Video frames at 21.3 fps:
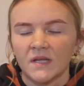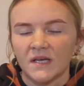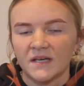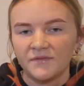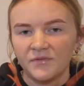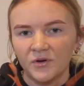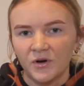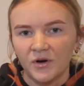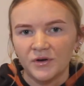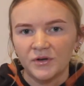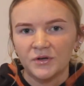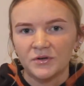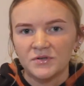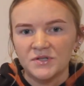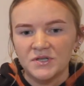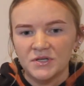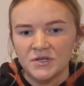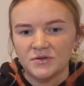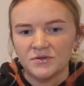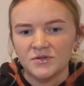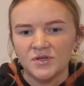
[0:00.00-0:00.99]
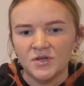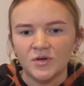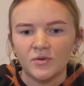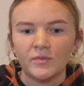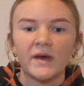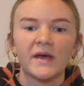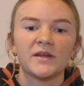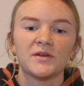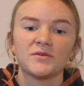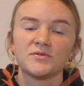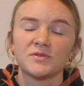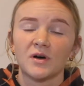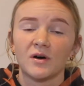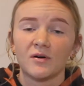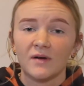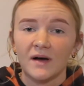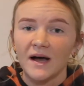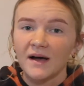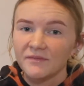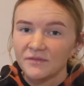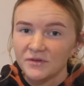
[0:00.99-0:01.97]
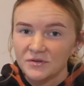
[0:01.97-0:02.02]
If you are new to YouTube and you don't
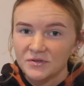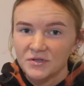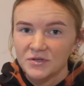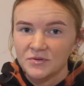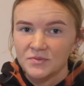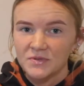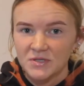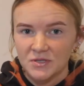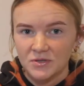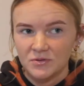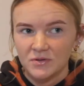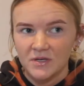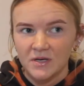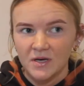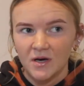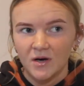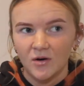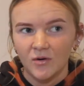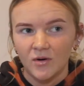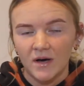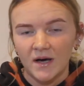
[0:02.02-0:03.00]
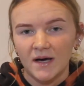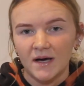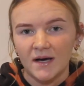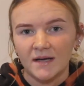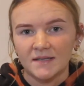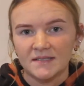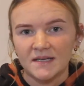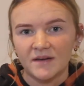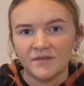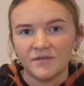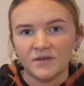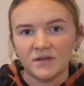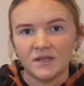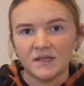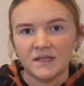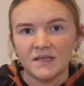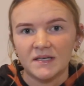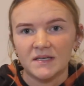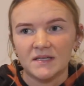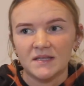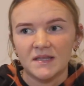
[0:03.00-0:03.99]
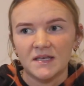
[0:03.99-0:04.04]
have YouTube Studio, I
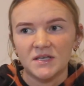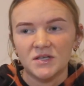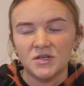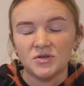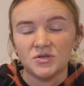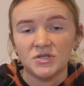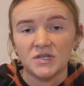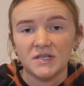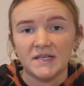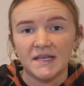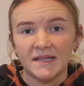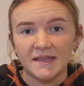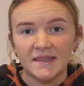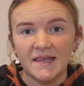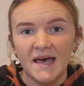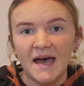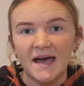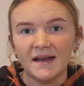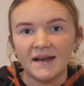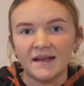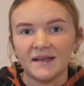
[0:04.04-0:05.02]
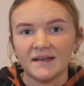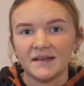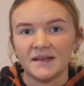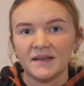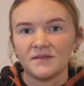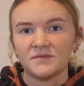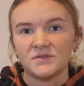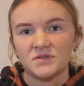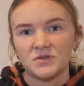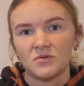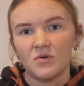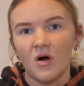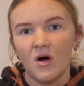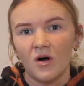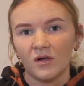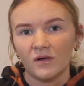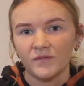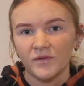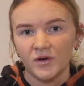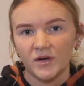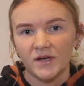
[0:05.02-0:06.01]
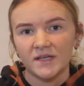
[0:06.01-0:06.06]
definitely think you should get that. It gives you all
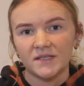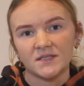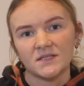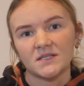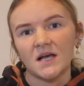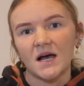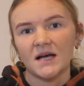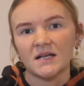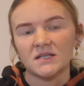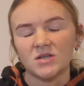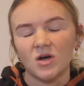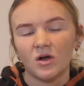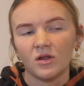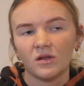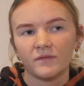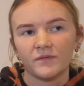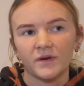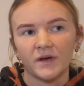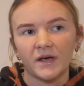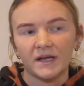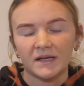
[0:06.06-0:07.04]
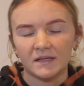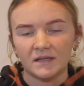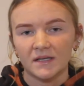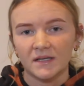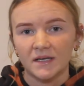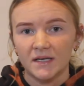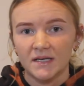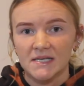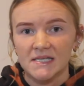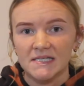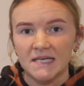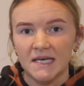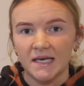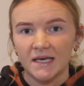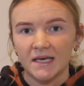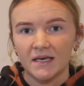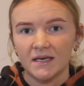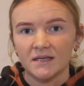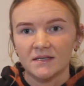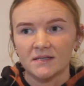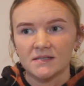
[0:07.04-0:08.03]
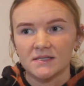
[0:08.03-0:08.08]
of your insights, all of your analytics,
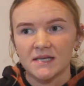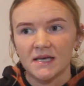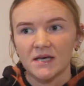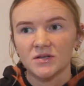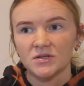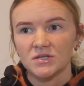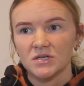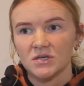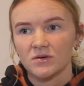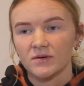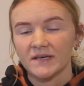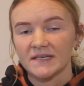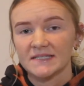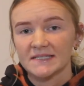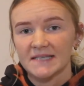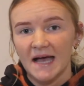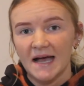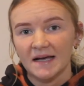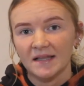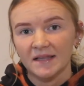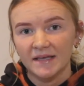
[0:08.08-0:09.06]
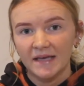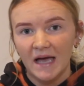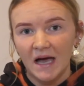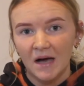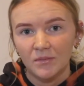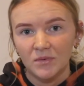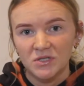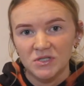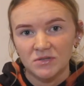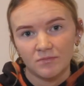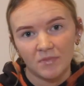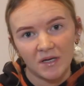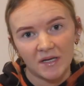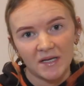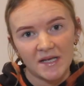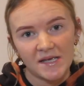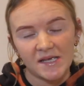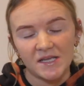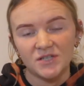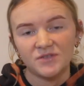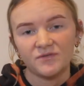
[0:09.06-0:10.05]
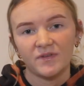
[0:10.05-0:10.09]
and tells you exactly how much money
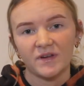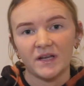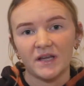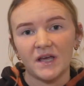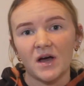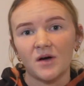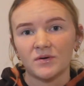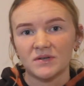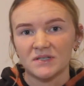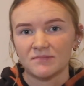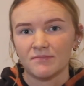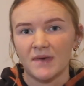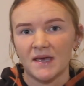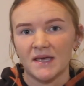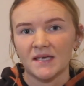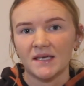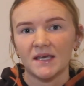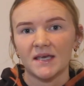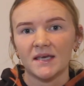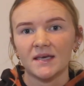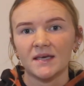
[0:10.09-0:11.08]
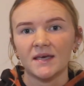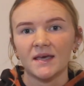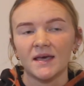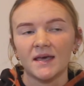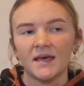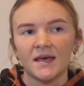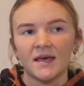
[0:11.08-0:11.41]
each video is making